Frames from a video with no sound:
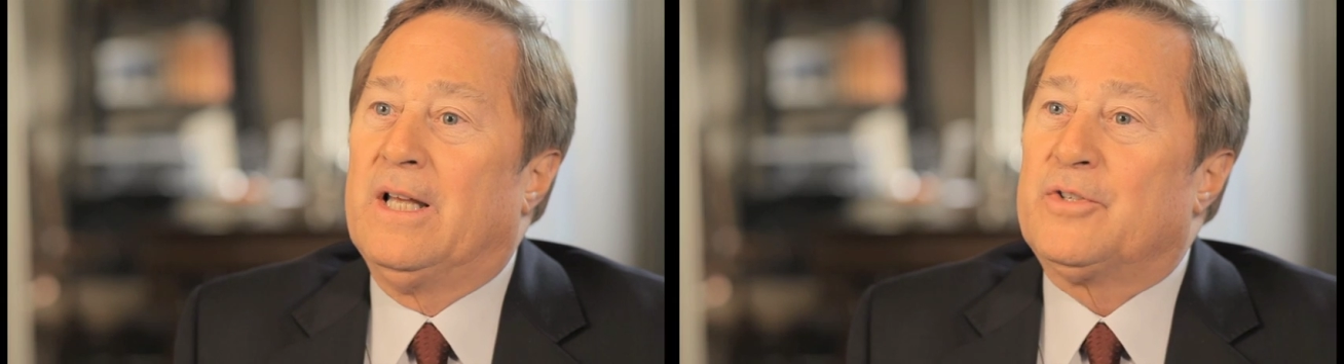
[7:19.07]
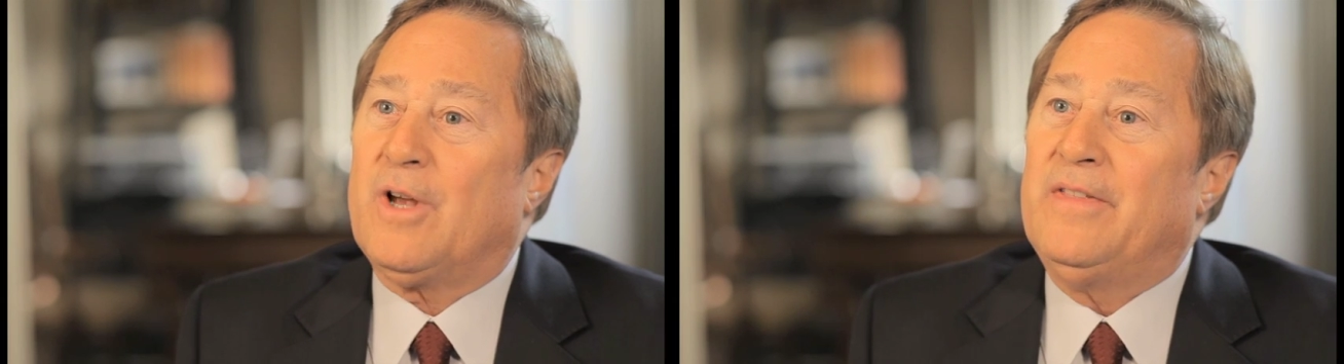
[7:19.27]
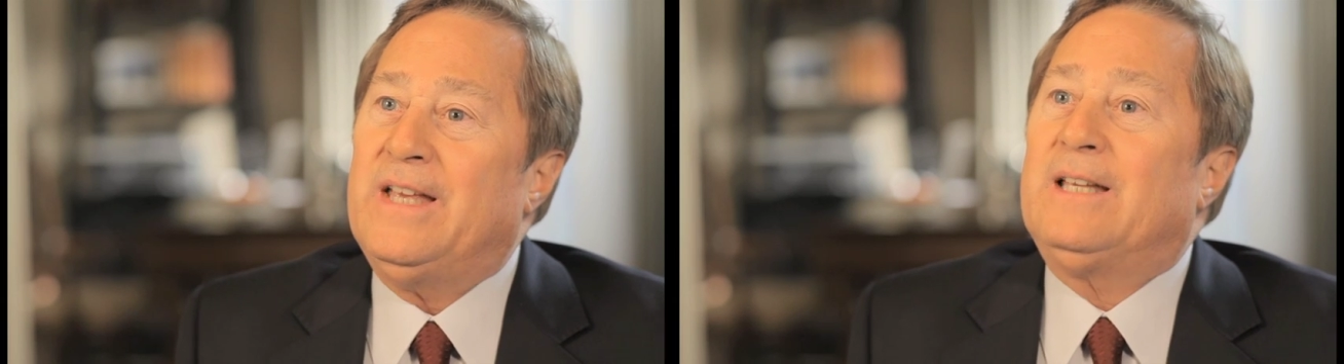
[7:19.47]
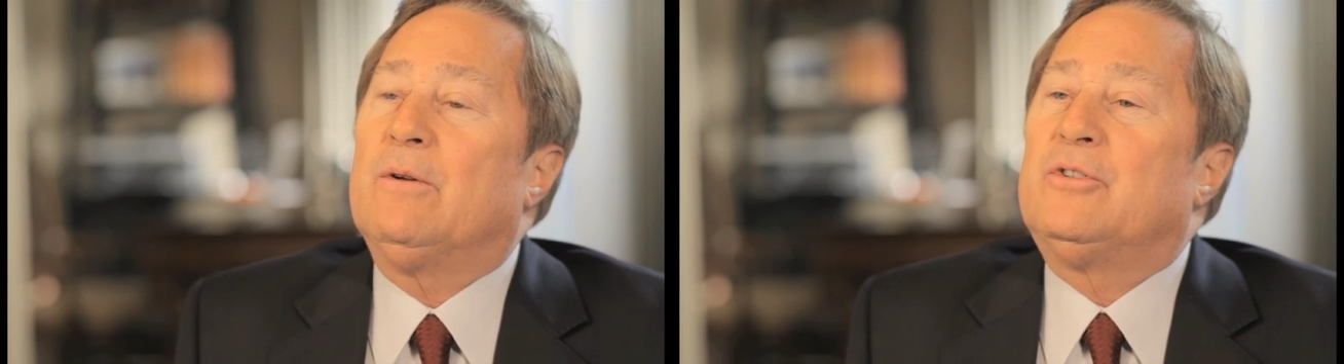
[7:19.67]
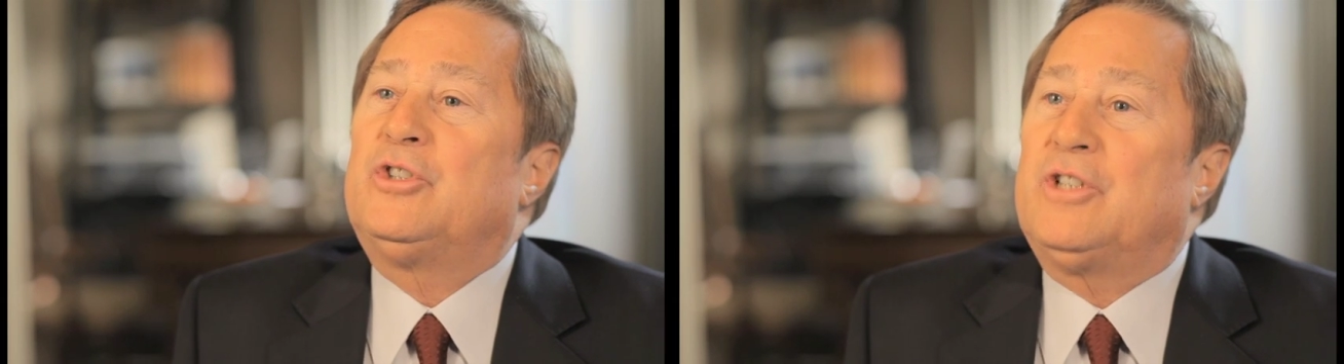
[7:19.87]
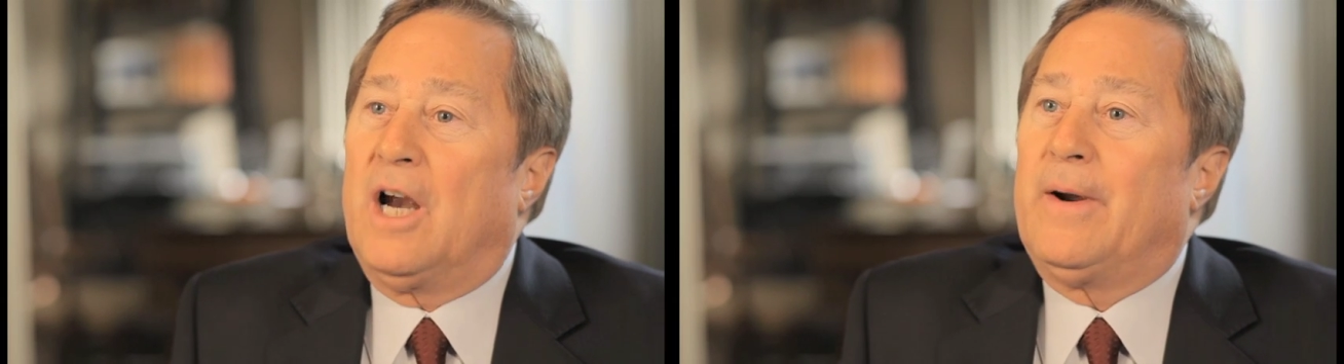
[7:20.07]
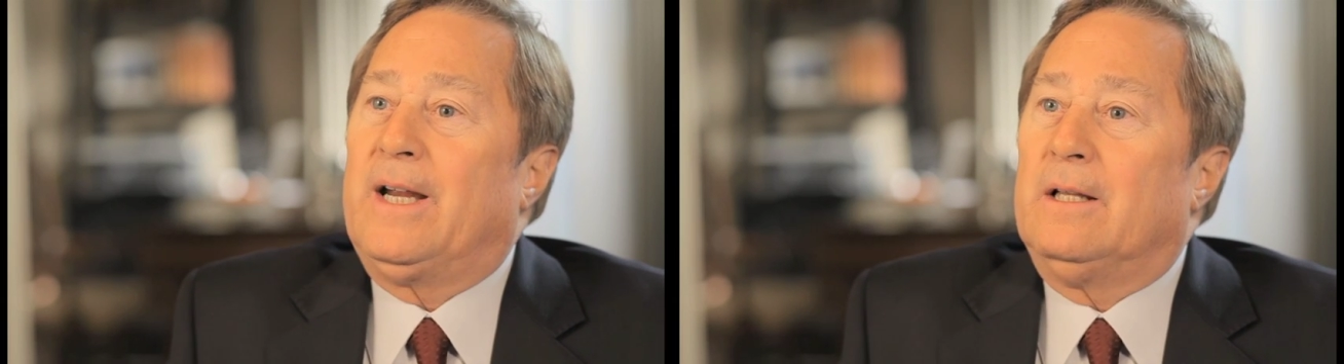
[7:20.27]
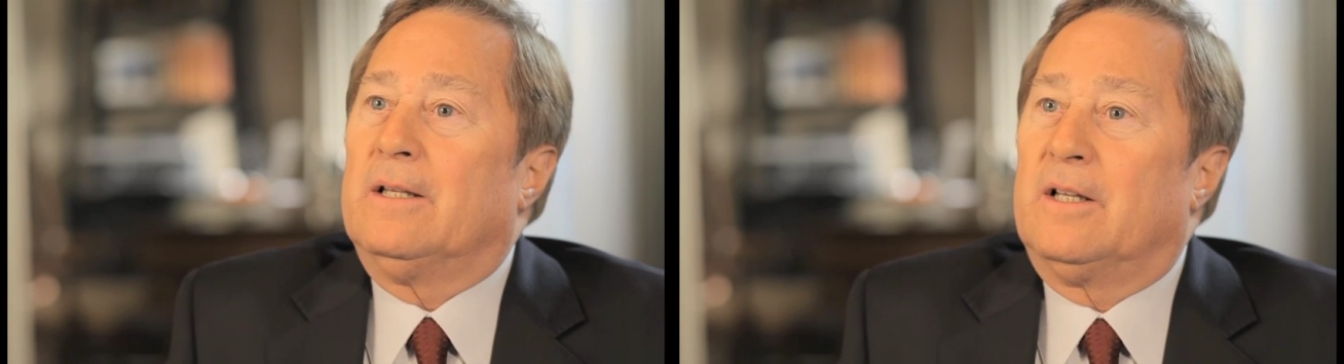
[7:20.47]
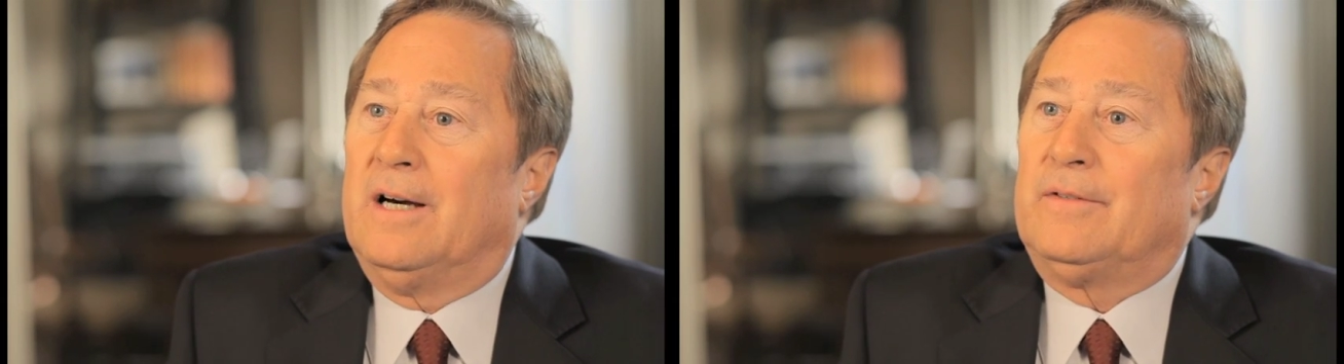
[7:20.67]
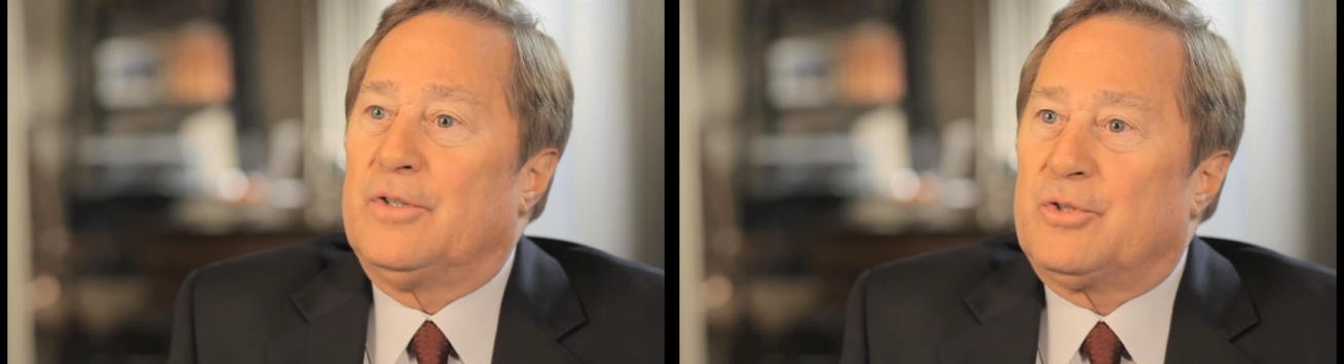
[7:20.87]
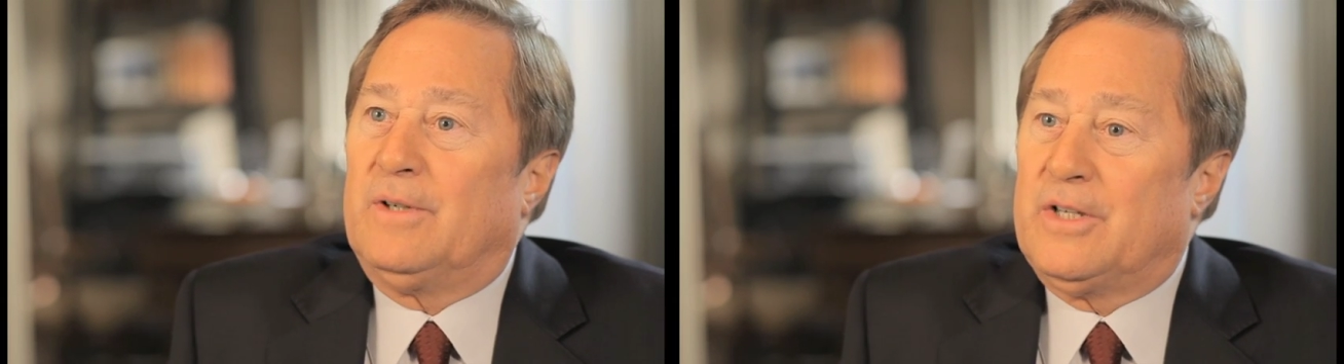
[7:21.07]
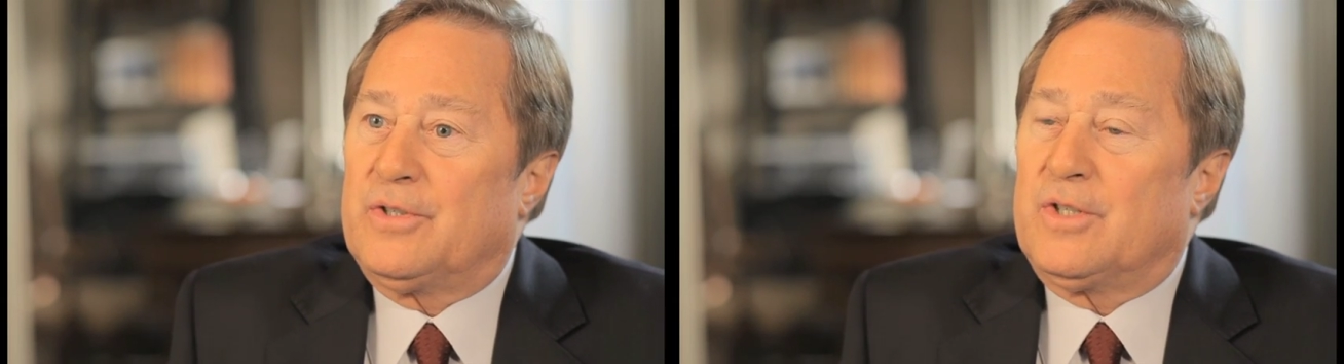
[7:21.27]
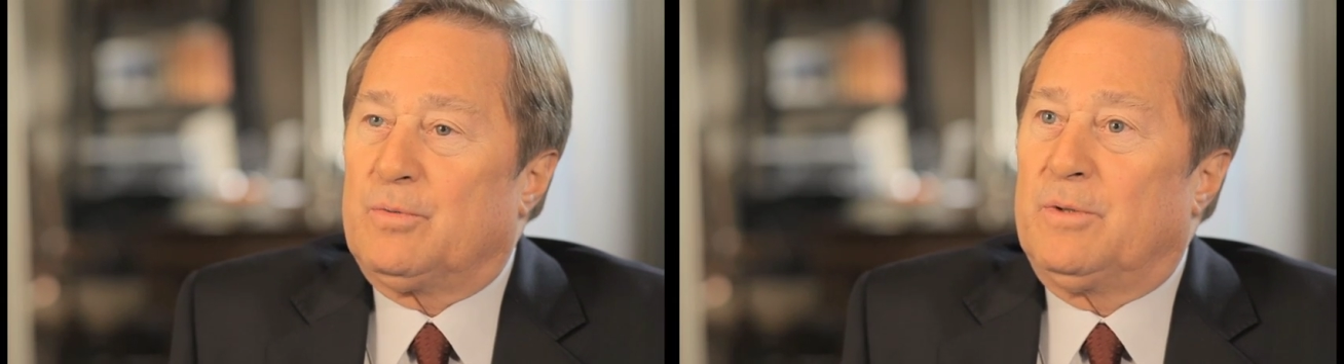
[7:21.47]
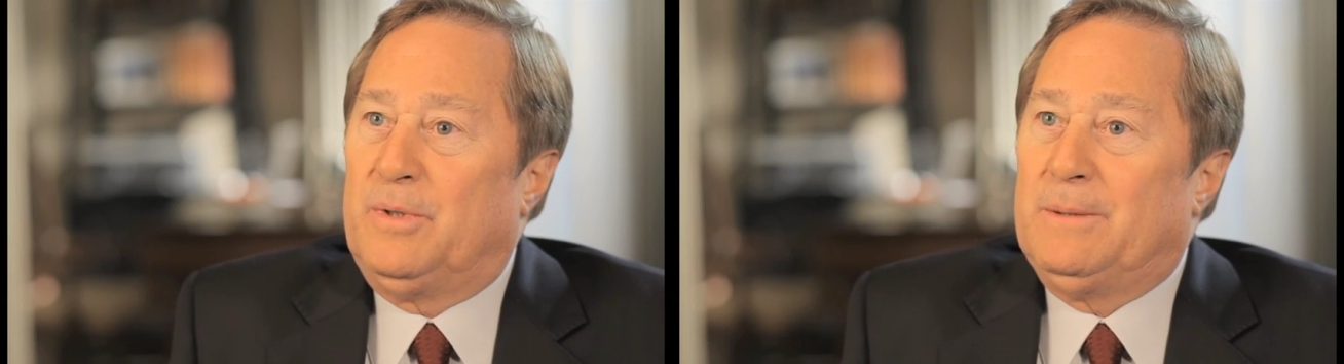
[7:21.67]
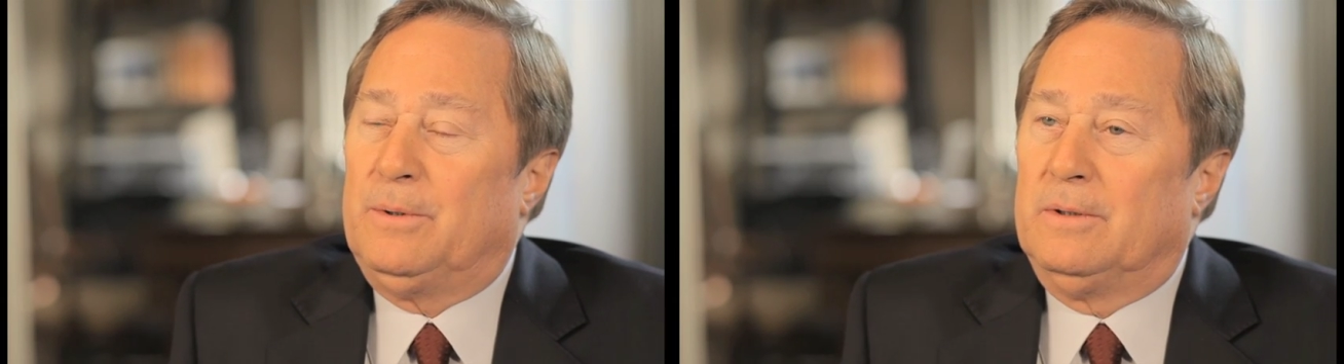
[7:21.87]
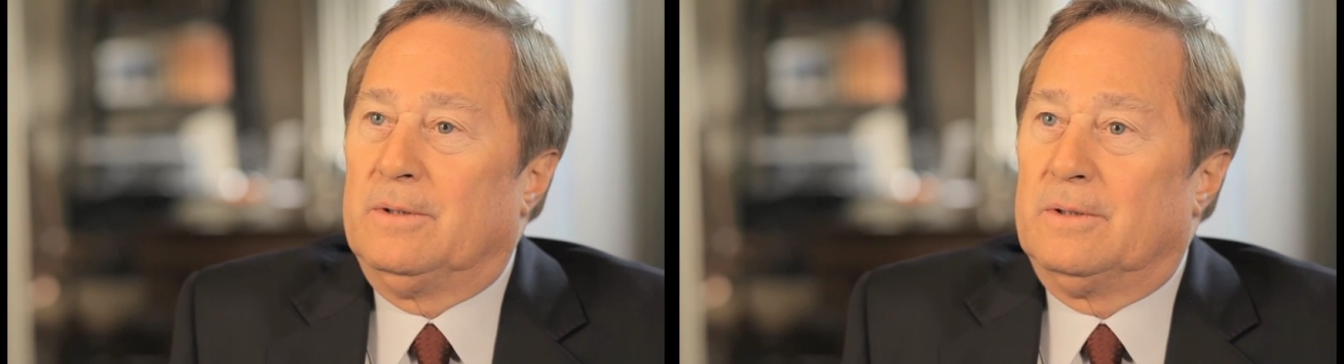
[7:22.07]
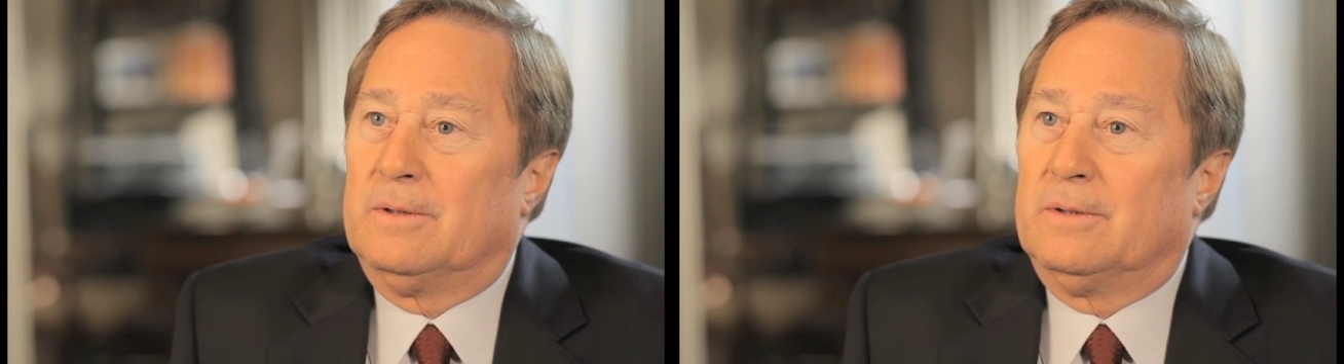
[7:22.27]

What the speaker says: So I think sharing the governor's residence with people,